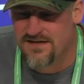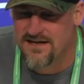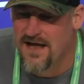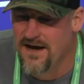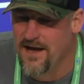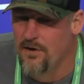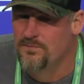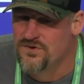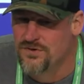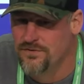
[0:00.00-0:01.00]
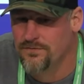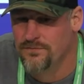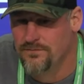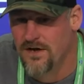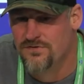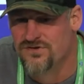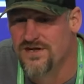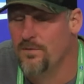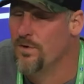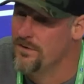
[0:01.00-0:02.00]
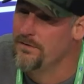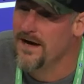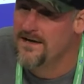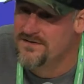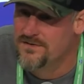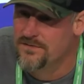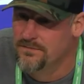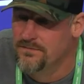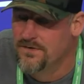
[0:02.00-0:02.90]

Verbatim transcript: that kind of helps you understand where they're at too,